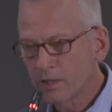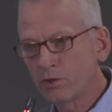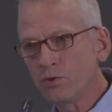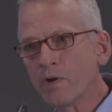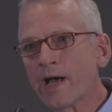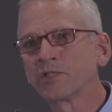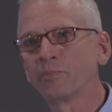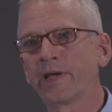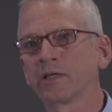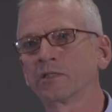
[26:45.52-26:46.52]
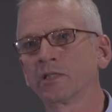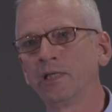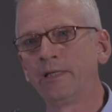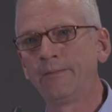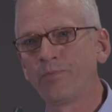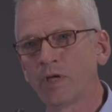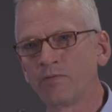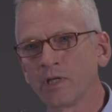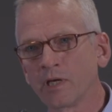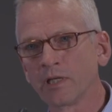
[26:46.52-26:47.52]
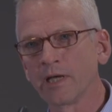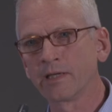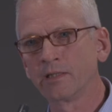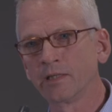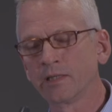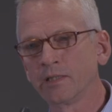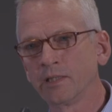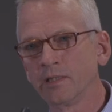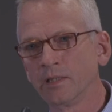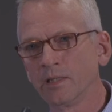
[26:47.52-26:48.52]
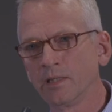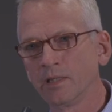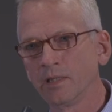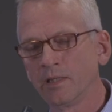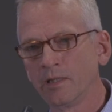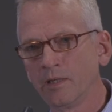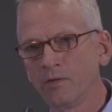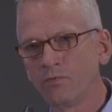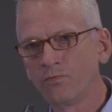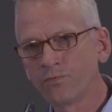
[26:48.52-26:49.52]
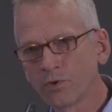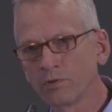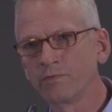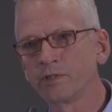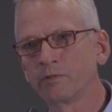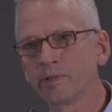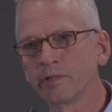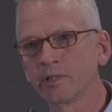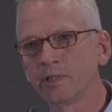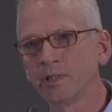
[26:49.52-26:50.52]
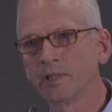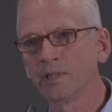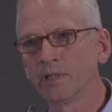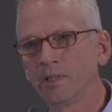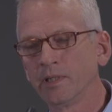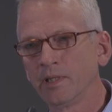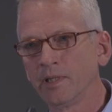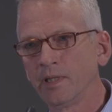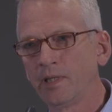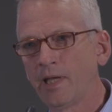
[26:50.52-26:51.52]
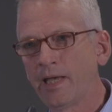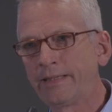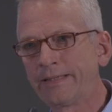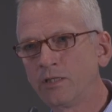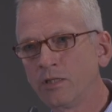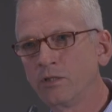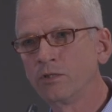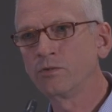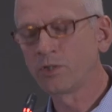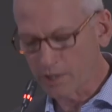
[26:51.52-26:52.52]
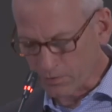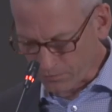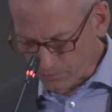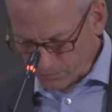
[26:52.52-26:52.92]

The two aspects of the online identity full visibility and continued self